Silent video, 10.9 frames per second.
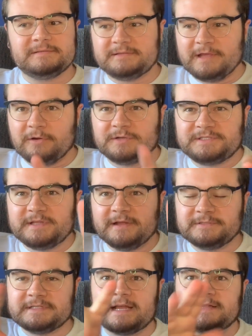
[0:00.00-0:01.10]

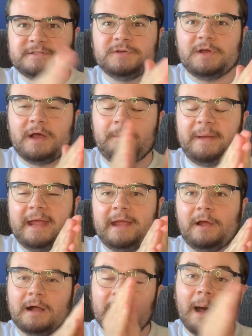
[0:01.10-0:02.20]
there's like
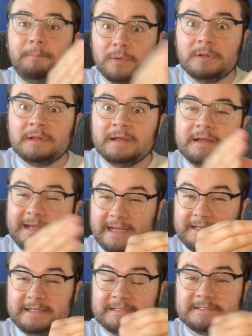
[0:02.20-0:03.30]
a couple
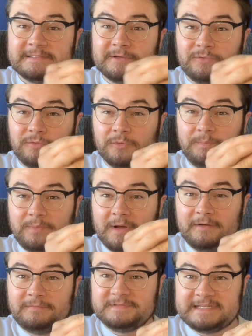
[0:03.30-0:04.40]
in this group
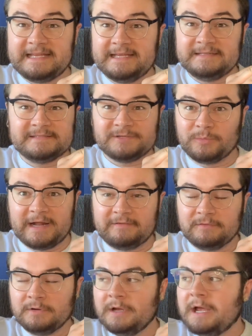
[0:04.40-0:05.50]
of teens or
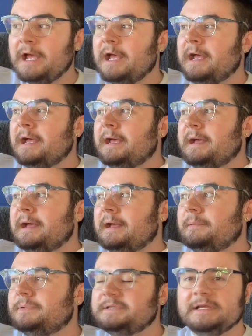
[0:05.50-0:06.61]
whatever.
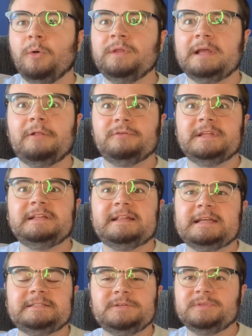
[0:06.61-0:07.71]
But the only other thing that
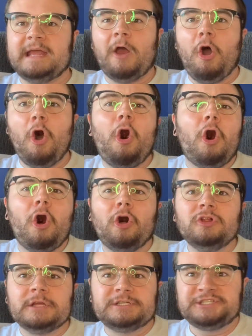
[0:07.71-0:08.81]
they do, they
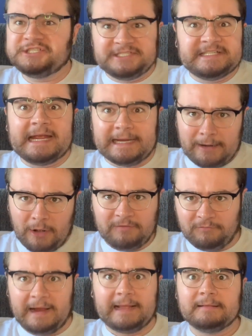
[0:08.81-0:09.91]
all shit on
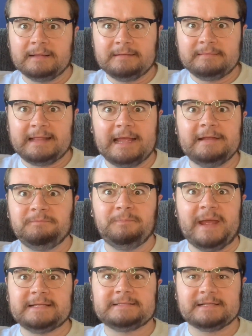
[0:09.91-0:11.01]
Franklin. They
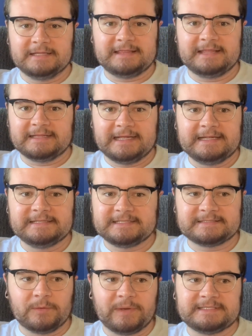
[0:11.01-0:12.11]
basically think that he's
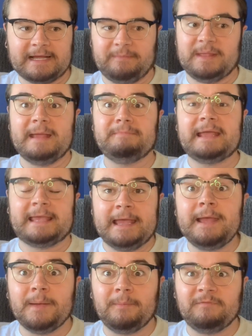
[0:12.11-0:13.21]
just a waste of time, and they make
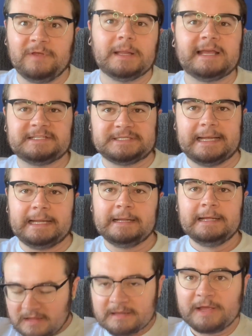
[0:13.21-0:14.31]
him feel like shit.
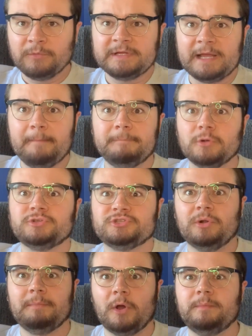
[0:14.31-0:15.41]
The only
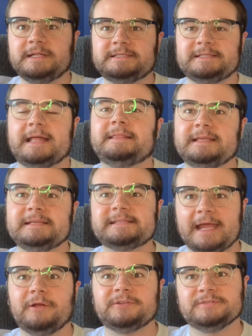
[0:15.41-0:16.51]
emotional moments that these
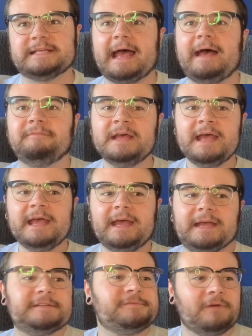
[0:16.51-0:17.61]
characters have
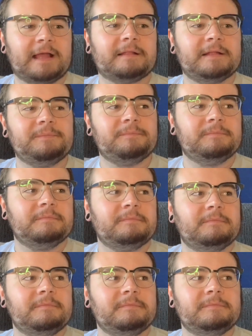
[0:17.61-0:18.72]
is Franklin
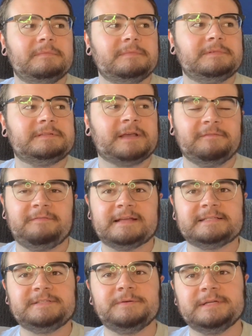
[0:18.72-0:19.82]

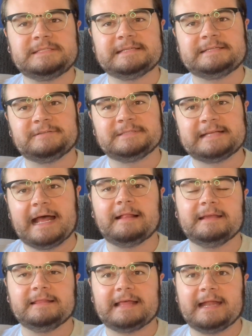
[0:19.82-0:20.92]
confessing to his sister
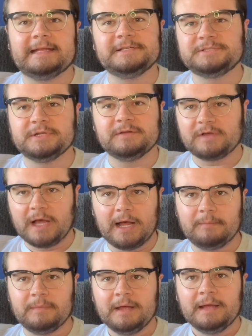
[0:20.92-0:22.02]
Sally that he shouldn't have
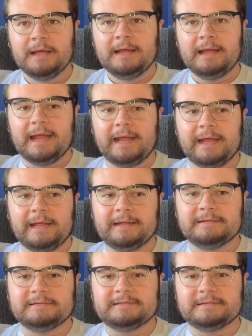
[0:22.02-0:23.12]
come,
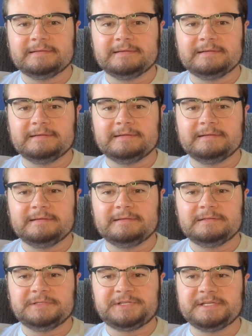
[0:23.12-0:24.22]
and
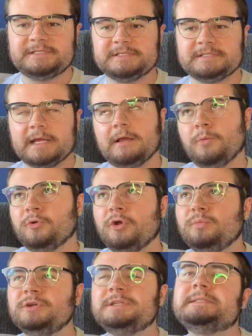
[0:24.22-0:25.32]
she's just like, oh,
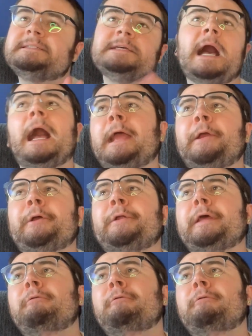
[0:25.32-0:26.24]
we're just tired, like